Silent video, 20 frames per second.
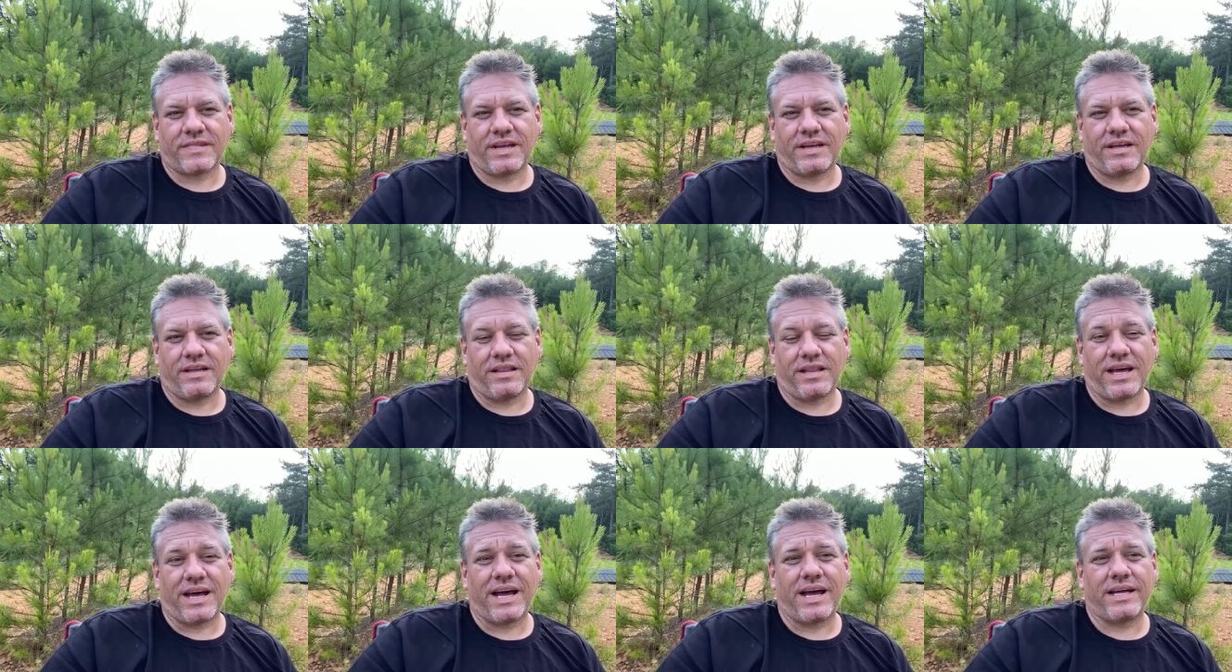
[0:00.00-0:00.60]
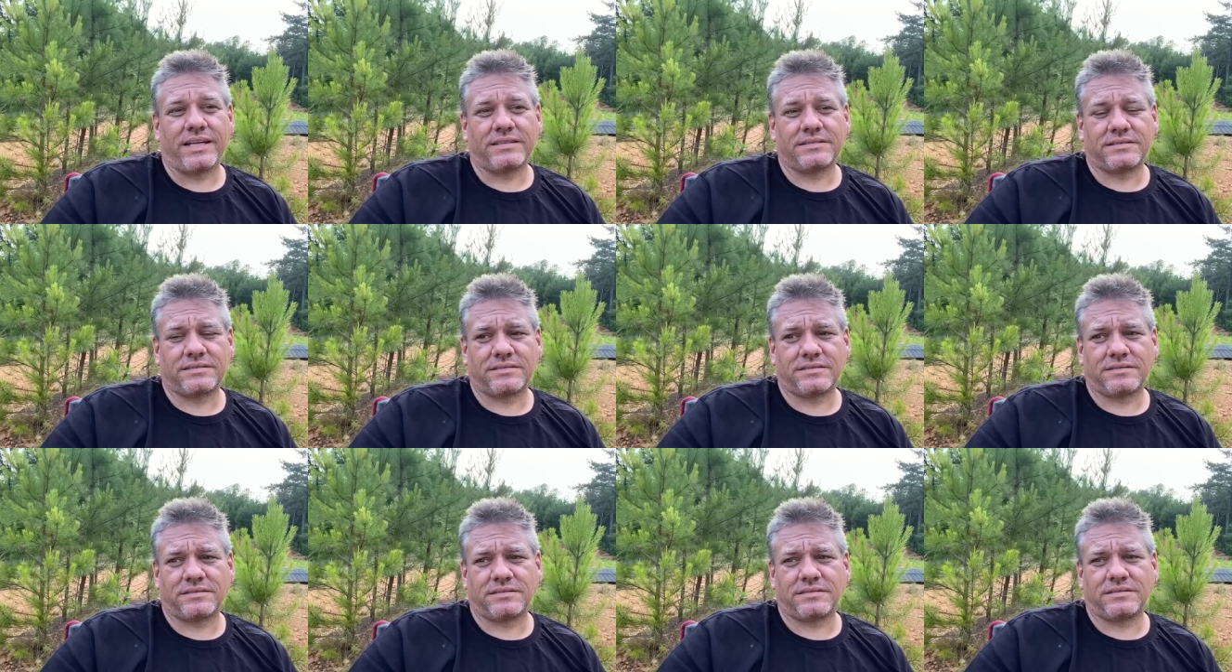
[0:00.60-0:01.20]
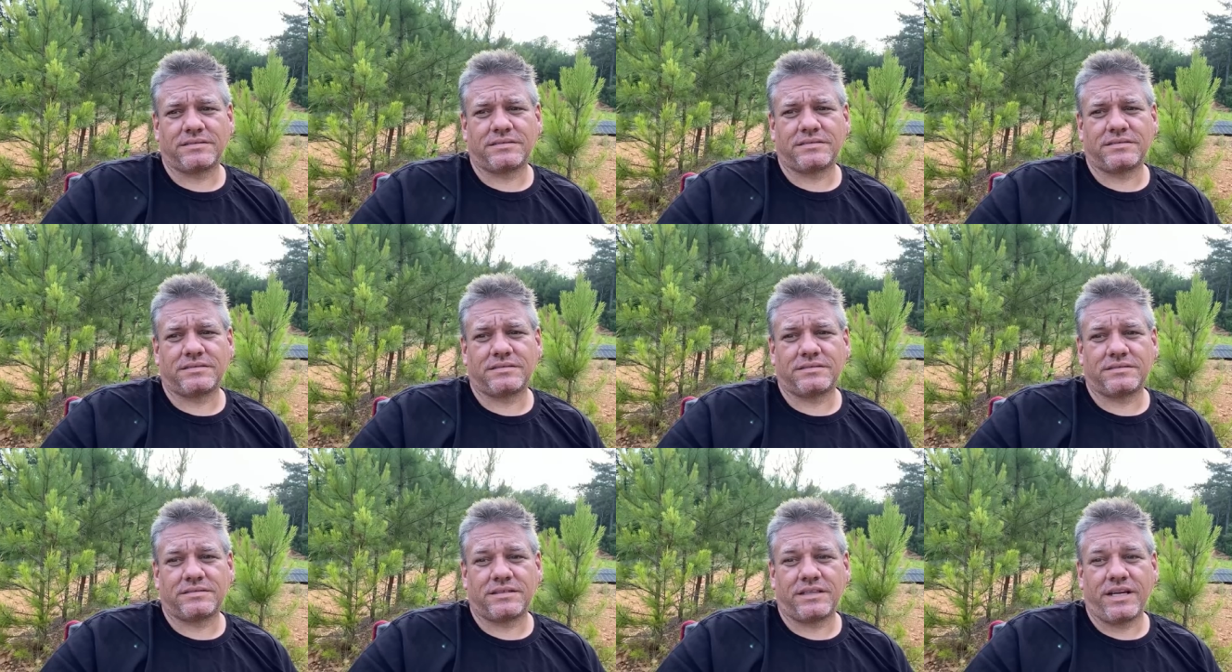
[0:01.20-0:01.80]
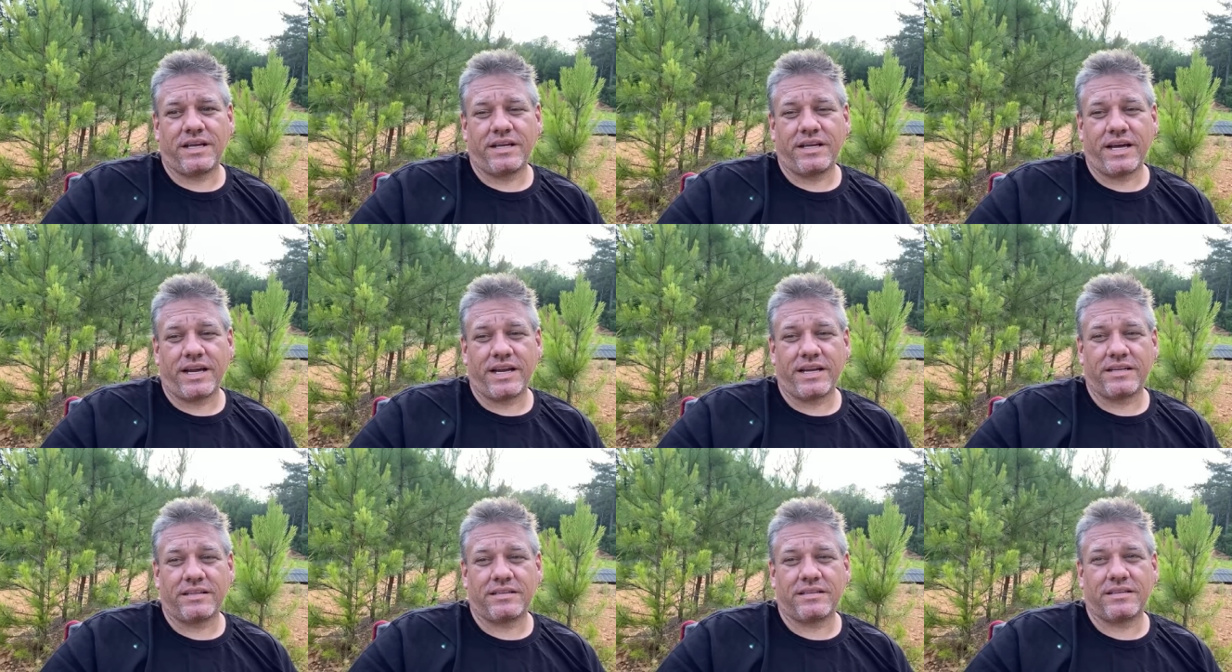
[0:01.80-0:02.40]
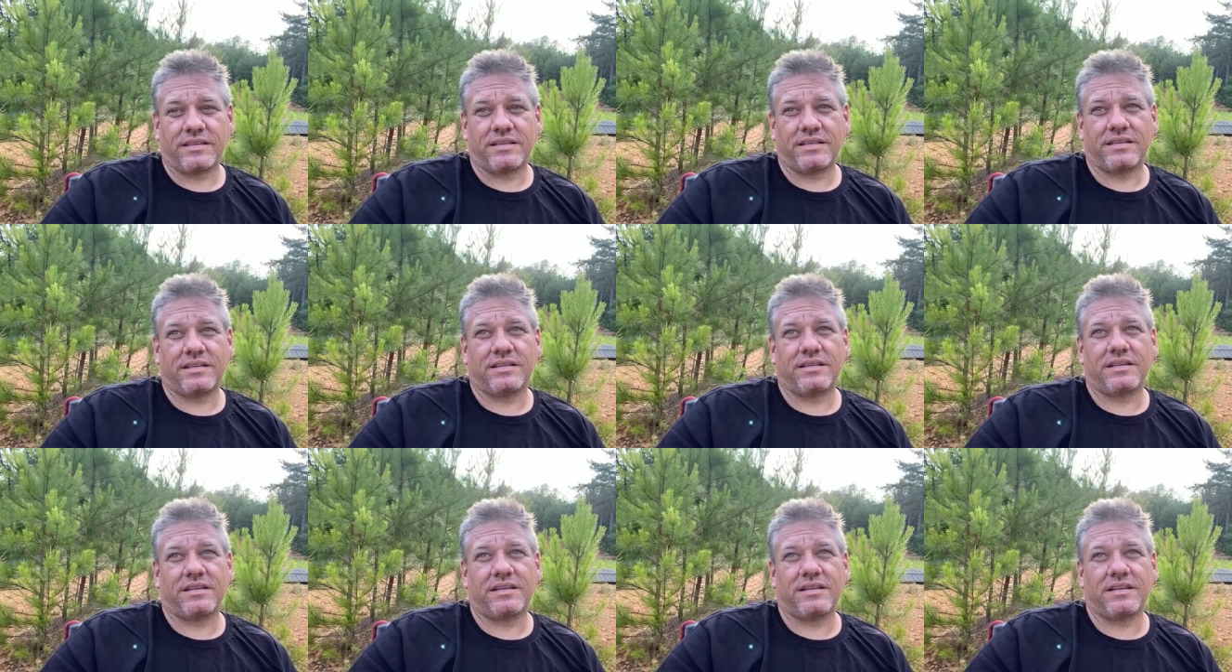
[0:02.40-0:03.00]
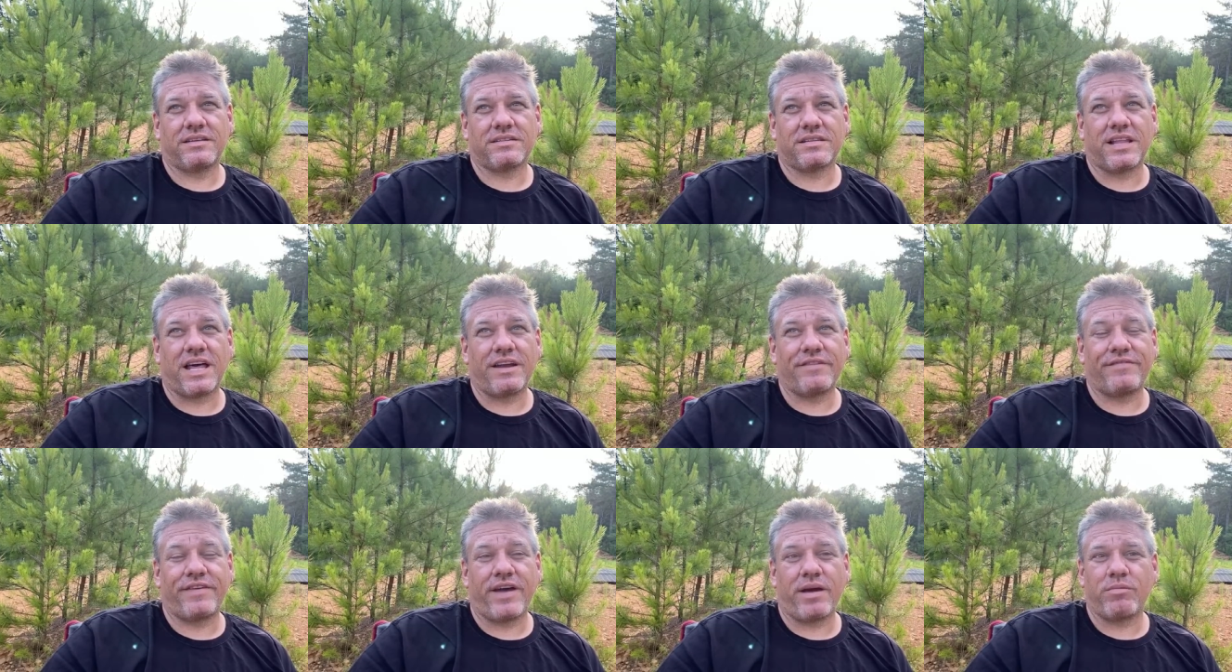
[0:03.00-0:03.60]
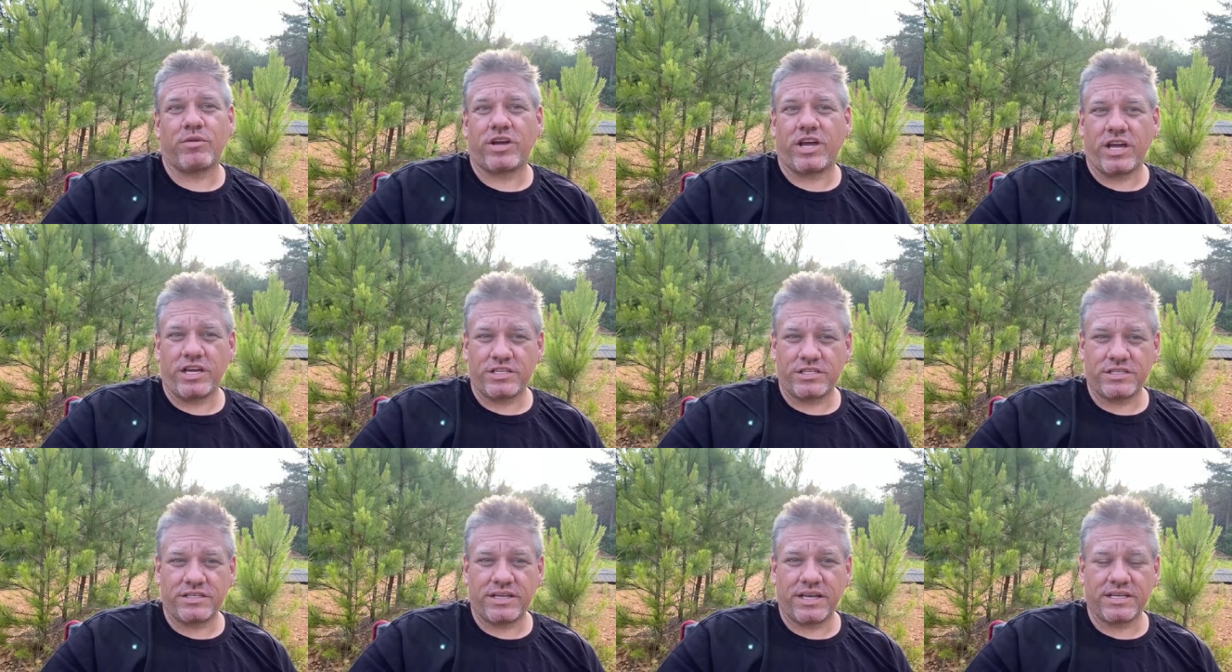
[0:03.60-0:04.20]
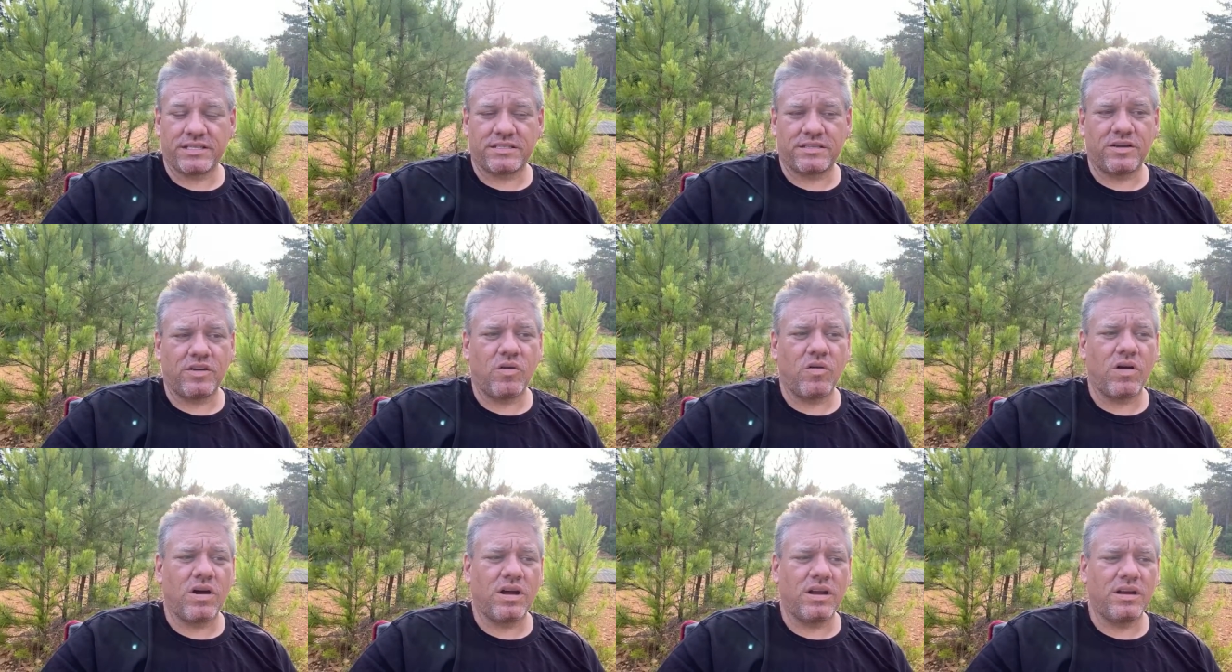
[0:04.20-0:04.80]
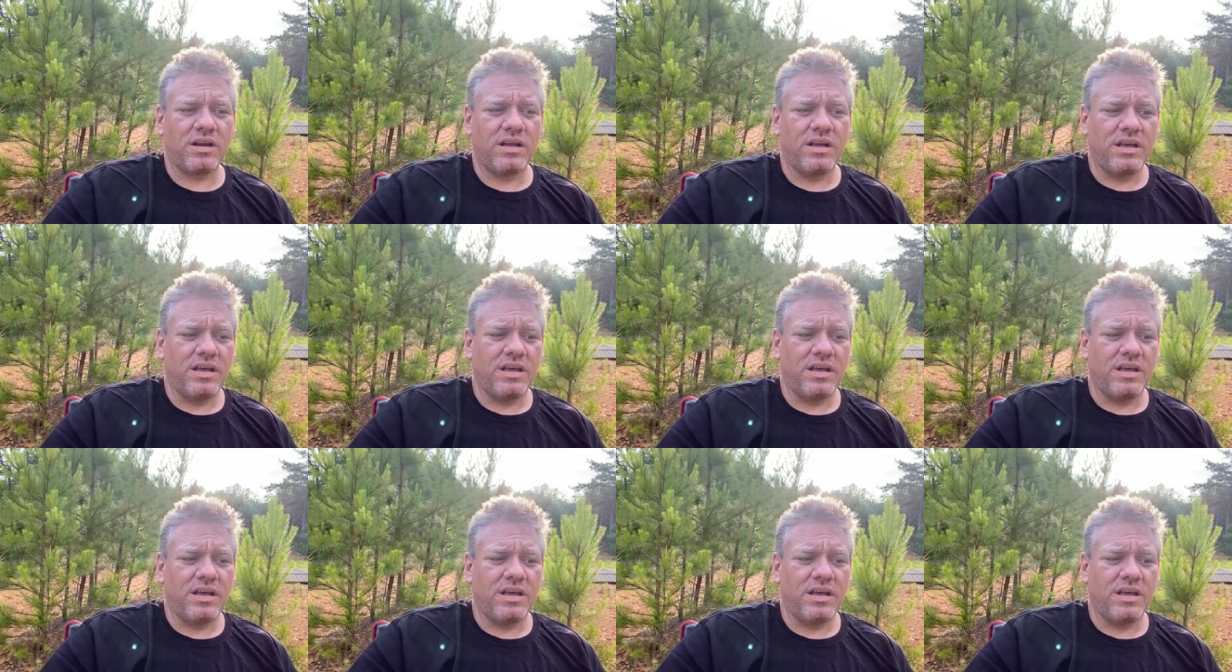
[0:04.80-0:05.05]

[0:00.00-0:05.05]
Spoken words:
A lot. There's a lot of fabrication that has to go on.